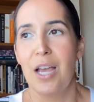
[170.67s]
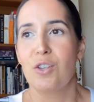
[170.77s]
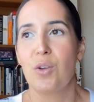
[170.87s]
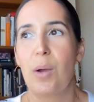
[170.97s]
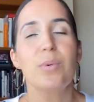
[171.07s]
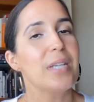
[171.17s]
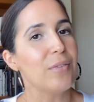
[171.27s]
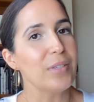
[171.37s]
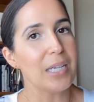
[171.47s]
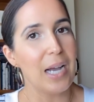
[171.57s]
So I would
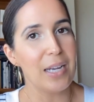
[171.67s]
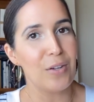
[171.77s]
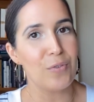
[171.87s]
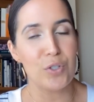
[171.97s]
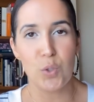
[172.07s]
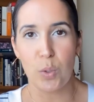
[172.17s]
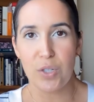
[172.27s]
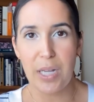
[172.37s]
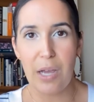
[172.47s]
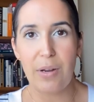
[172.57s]
definitely kind of, for
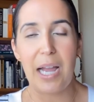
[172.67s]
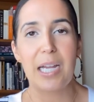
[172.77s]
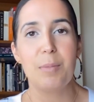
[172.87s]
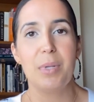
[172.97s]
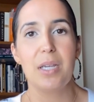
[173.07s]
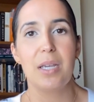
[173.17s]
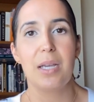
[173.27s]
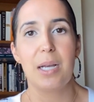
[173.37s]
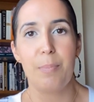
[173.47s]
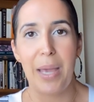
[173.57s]
Georgetown, I'd
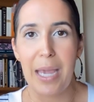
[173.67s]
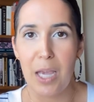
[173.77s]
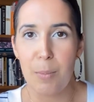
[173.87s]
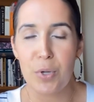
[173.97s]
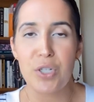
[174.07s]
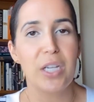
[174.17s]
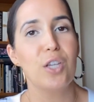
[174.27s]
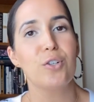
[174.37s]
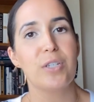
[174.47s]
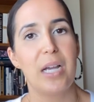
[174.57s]
be paying
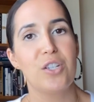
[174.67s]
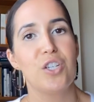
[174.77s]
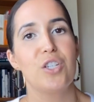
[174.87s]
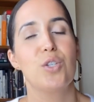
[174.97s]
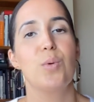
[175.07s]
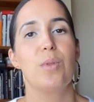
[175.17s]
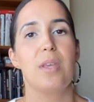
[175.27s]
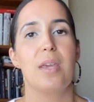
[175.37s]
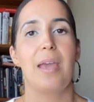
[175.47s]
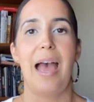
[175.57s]
particular attention to
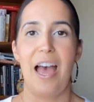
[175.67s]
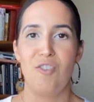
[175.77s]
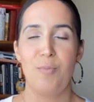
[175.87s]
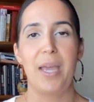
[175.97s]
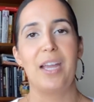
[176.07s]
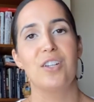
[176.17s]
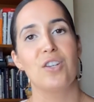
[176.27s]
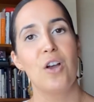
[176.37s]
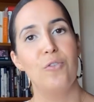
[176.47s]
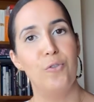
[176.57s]
the half-page,
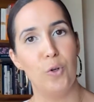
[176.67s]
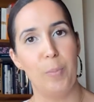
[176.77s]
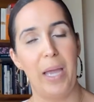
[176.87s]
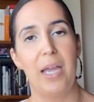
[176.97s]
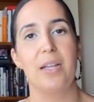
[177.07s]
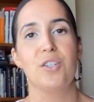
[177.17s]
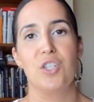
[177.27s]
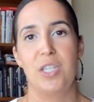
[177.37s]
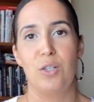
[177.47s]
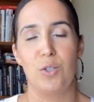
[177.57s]
full-page,
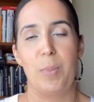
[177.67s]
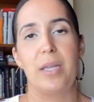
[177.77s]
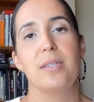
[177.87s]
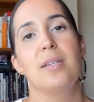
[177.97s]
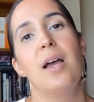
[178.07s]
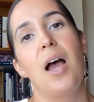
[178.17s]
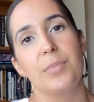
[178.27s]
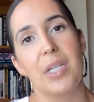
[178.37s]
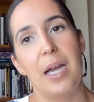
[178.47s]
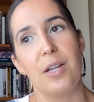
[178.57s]
single-spaced
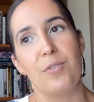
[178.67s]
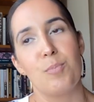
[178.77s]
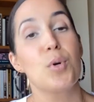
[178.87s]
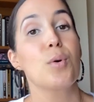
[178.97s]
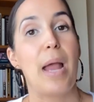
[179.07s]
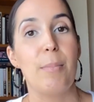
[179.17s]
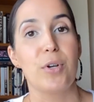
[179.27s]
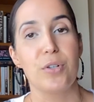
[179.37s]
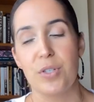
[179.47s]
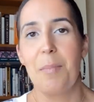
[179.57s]
kind of
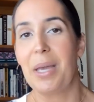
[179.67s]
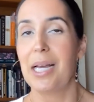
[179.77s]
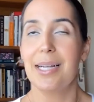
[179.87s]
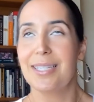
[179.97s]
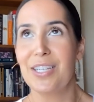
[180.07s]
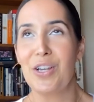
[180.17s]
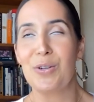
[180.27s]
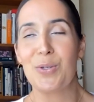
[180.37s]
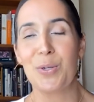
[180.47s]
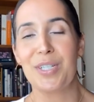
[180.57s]
parameters, because, you know,
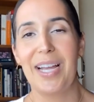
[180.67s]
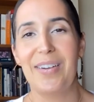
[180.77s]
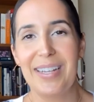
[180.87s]
Georgetown